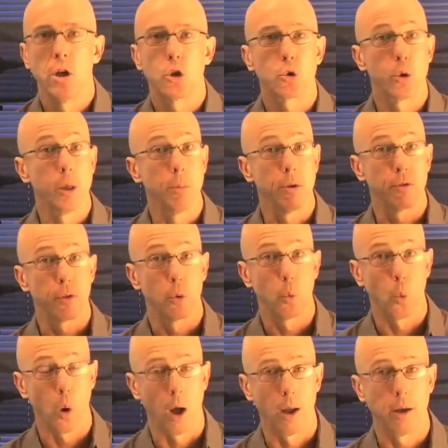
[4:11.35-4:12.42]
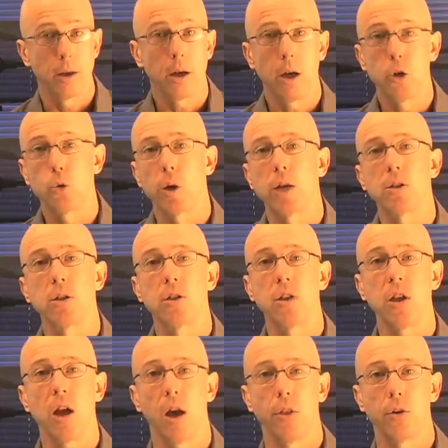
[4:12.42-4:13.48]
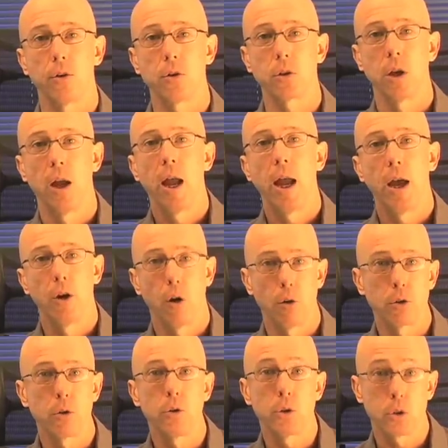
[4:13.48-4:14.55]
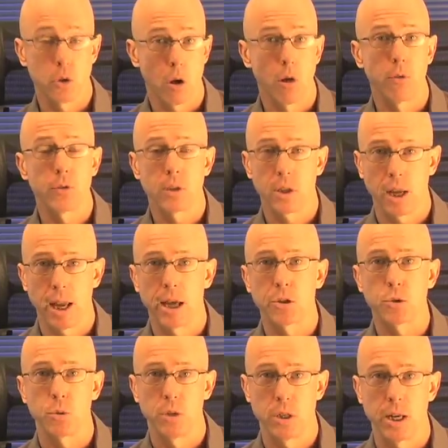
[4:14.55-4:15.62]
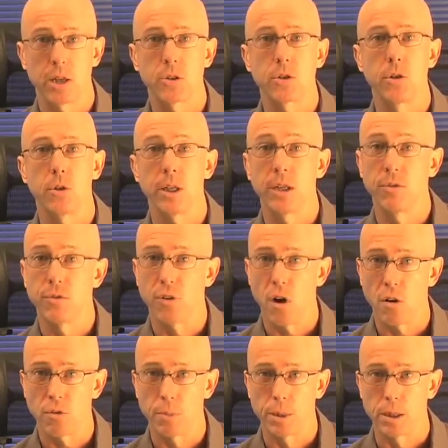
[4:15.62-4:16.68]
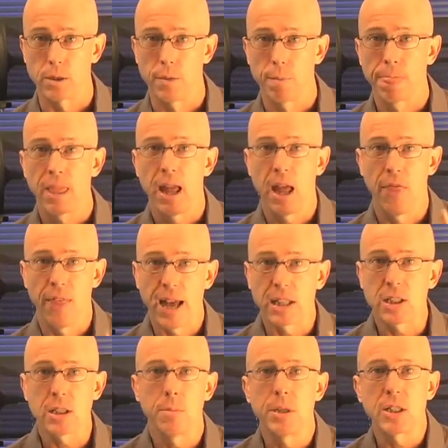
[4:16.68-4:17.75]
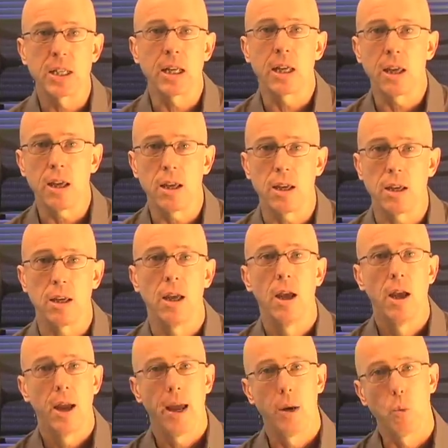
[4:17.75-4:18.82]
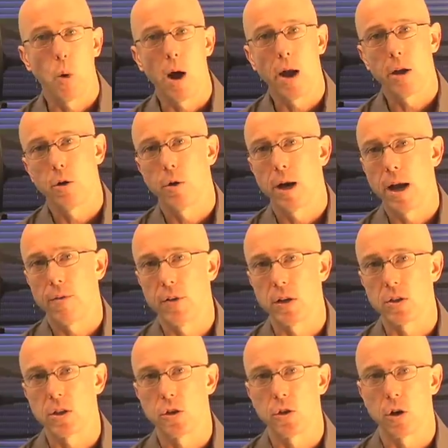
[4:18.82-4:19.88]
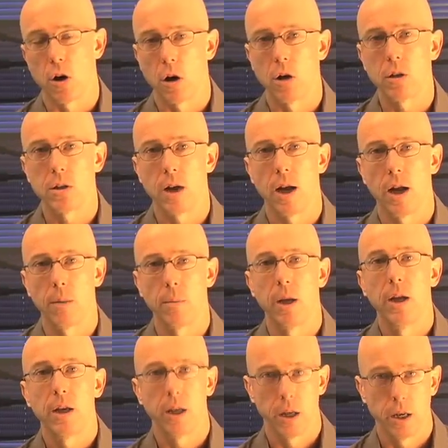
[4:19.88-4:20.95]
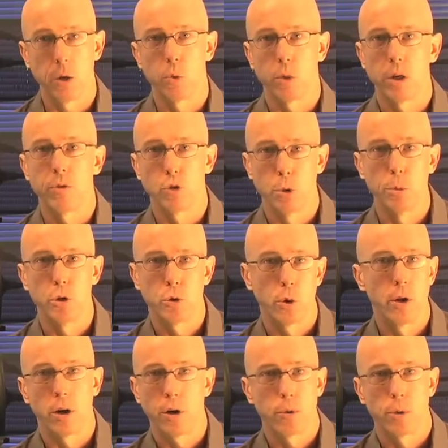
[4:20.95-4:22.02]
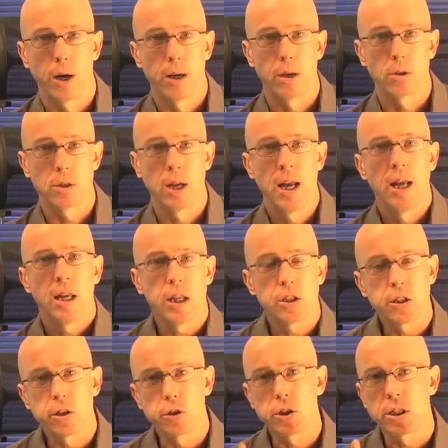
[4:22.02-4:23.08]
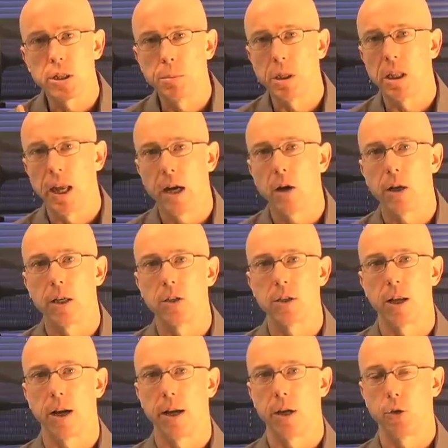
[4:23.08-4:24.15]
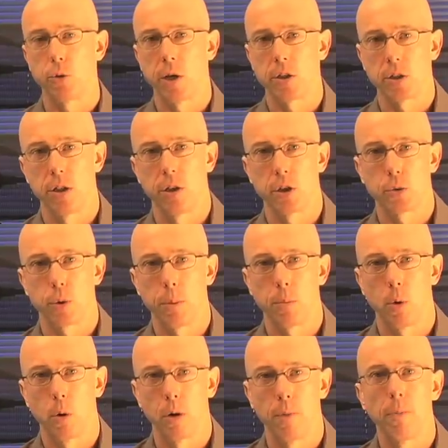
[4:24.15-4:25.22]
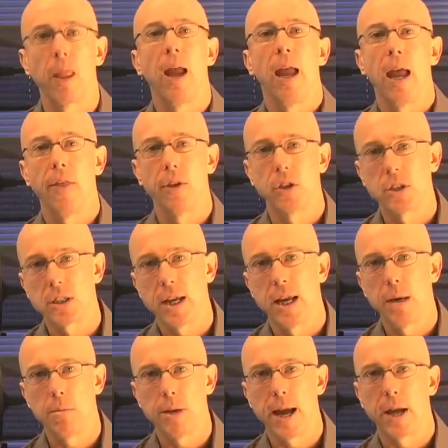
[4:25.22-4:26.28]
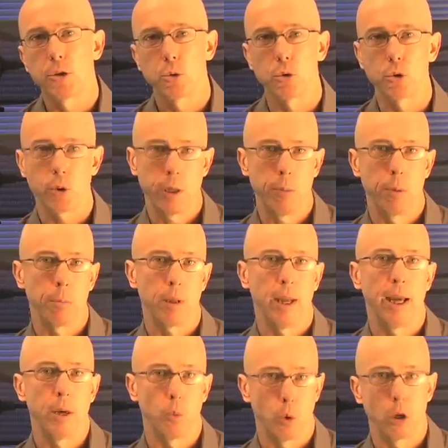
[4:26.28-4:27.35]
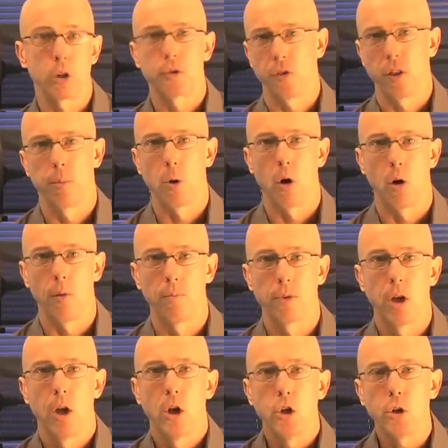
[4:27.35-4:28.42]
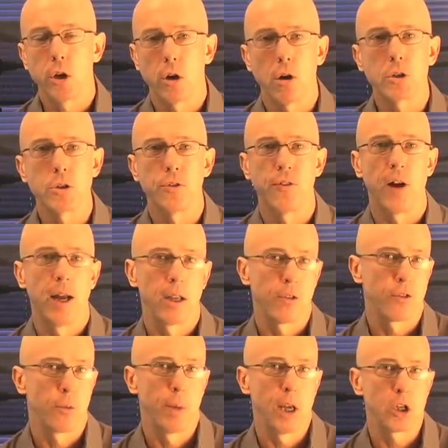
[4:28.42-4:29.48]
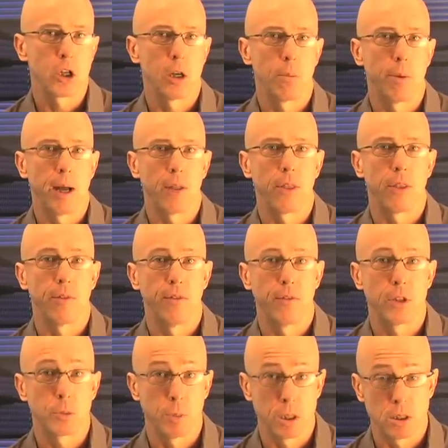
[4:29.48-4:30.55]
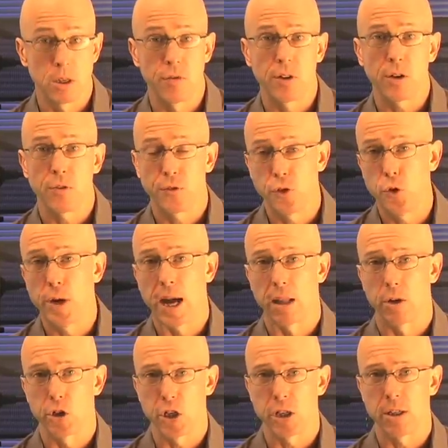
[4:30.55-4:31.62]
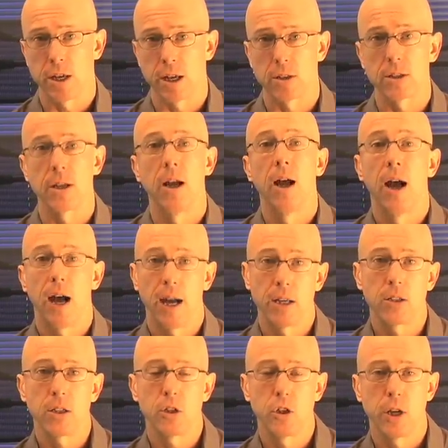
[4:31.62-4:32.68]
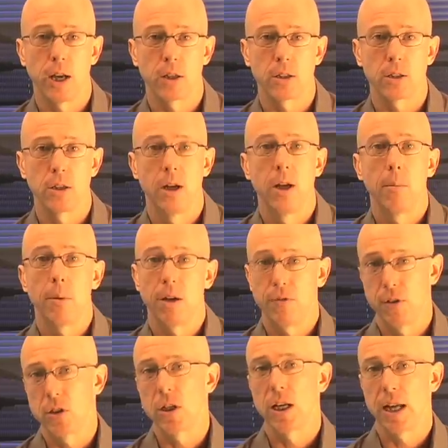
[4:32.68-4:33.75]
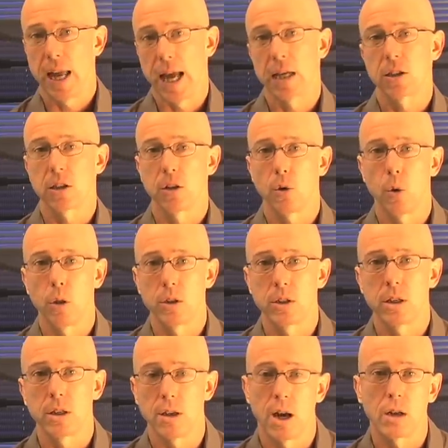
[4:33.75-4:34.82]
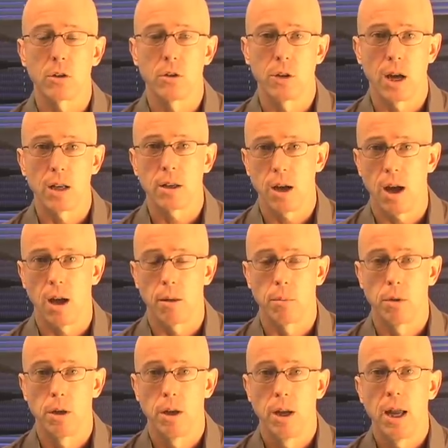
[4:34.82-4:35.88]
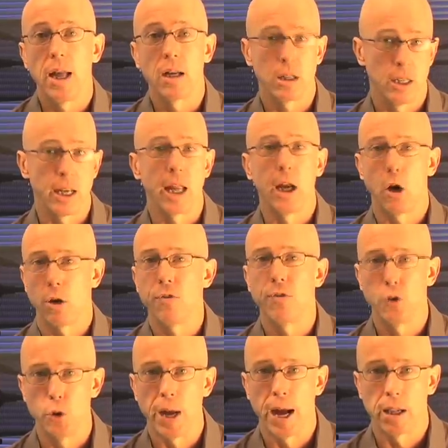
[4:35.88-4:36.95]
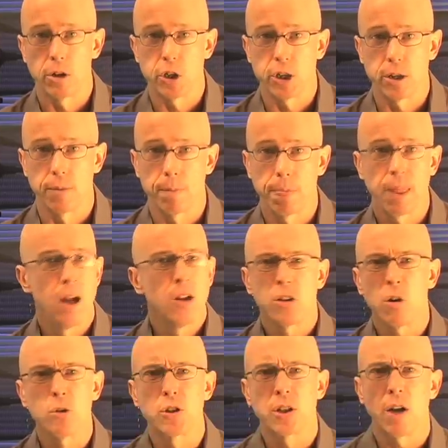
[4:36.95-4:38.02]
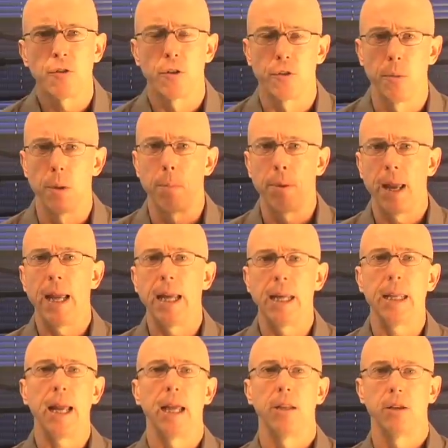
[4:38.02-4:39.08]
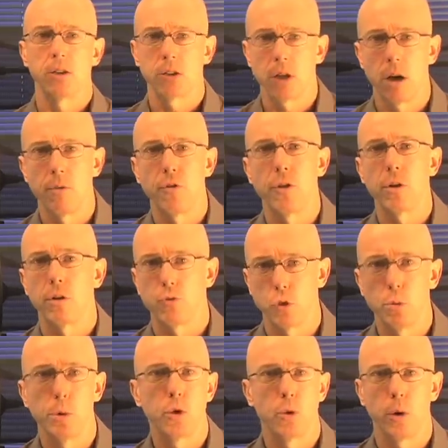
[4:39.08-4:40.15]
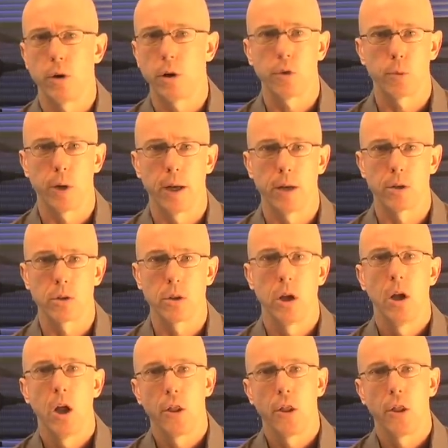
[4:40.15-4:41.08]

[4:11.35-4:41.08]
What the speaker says: Treatment for one addresses the others and also solves the gastrointestinal involvement. And that's the missing key and why you are having such a hard time getting rid of rheumatoid arthritis. It's their similarities that I address in this report, and the same natural treatment plan works for them all. You can also find information about the specific food allergy test I suggest by visiting AskTheHolisticDoctor.com and clicking on food allergy. Don't suffer from the pain and discomfort of rheumatoid arthritis.